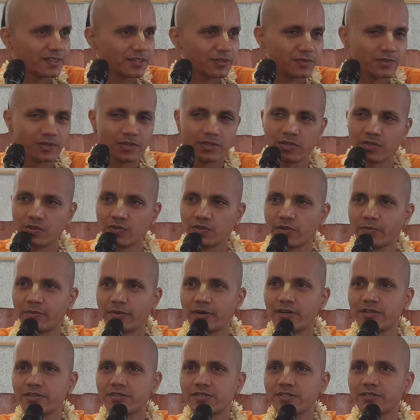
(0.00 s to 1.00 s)
You have to give the
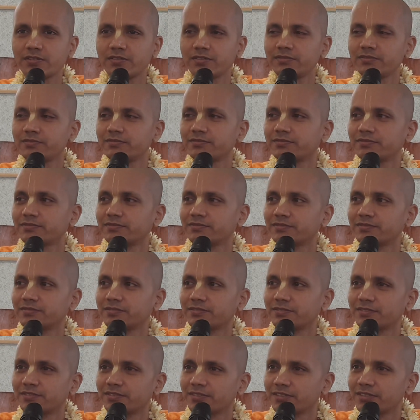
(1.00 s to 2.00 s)
medicine
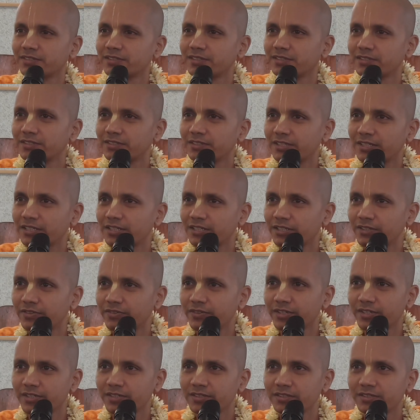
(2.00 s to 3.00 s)
in the
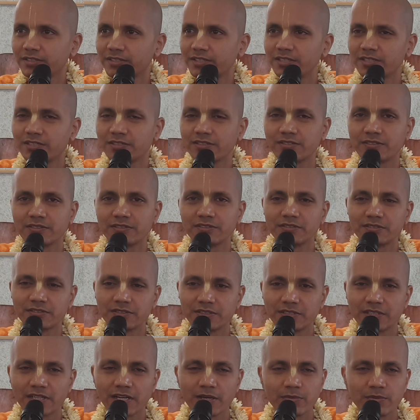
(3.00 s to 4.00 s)
way
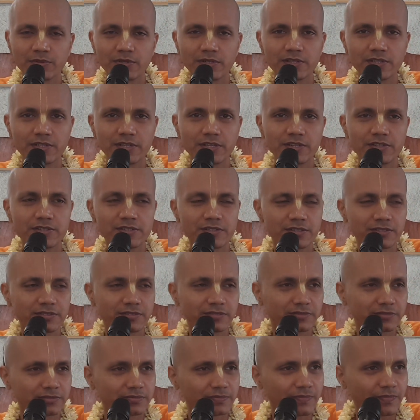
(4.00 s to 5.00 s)
he happily takes it.
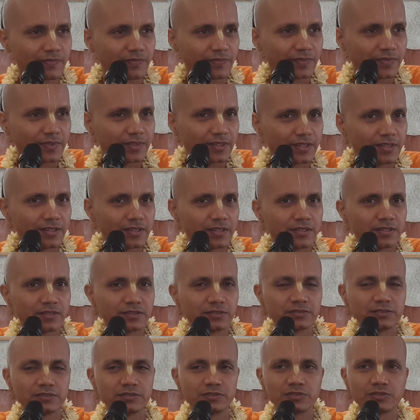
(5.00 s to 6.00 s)

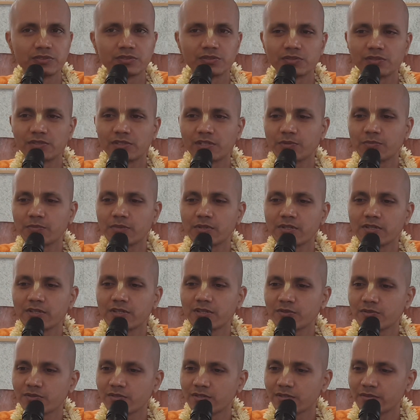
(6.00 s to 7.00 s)
So like mother
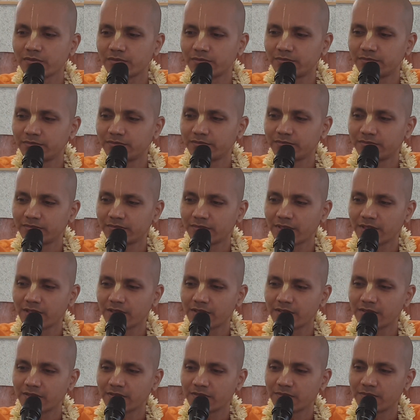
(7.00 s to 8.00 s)
gives the
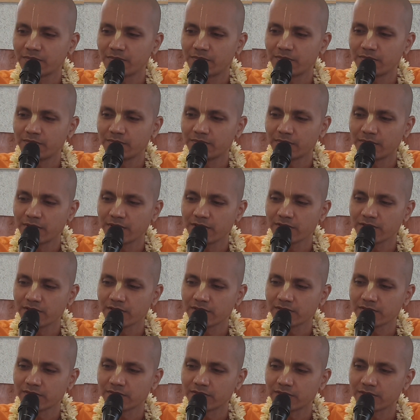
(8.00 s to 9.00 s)

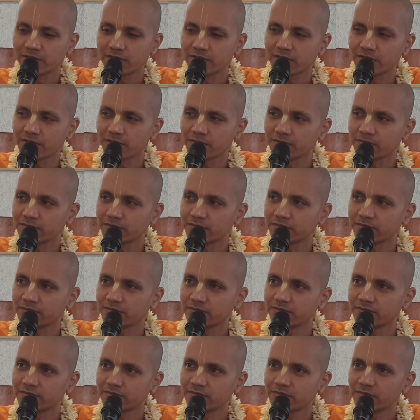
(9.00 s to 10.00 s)
medicine with some
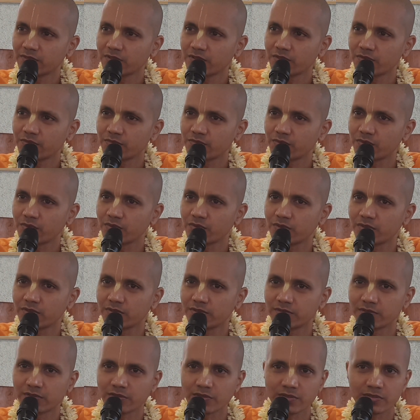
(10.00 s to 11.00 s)
food
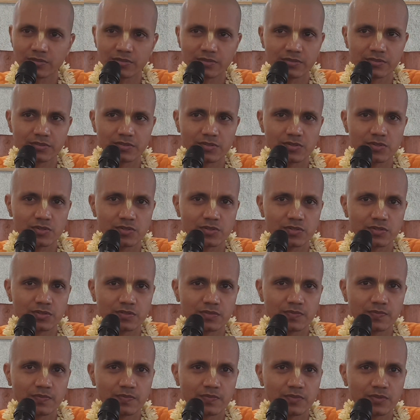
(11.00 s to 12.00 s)
or
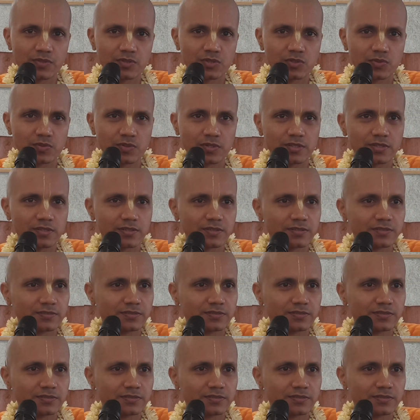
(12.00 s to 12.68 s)
sweet.